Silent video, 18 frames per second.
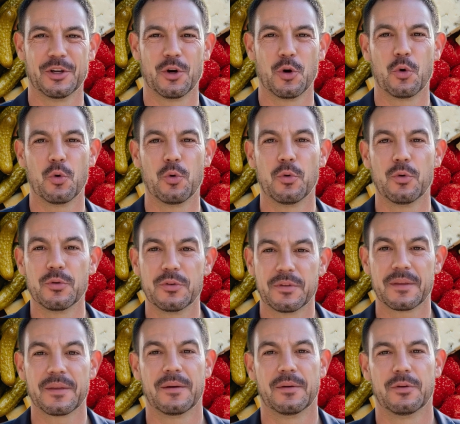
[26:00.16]
whole,
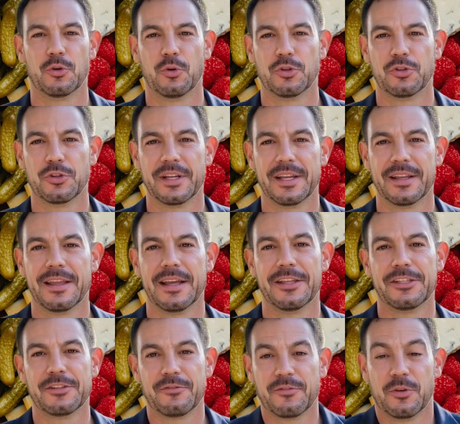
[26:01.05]

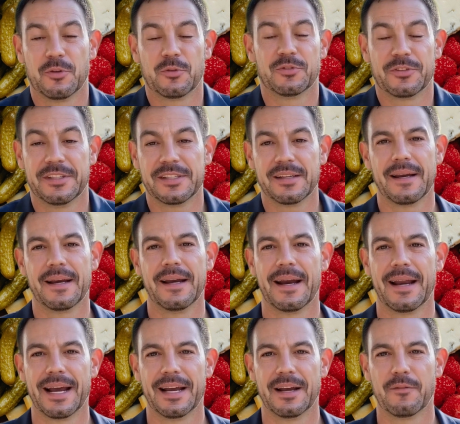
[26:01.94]
nutrient-dense foods
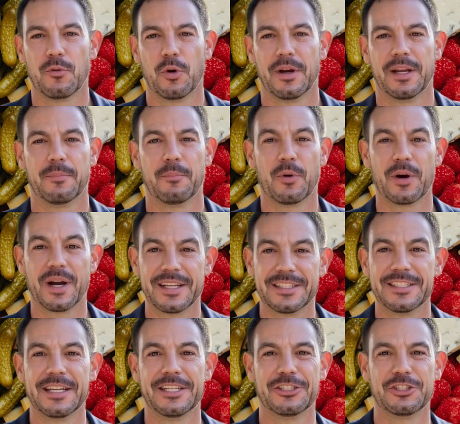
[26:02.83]
and avoiding
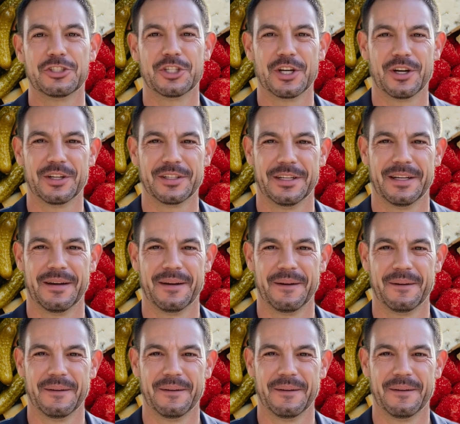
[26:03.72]
processed junk,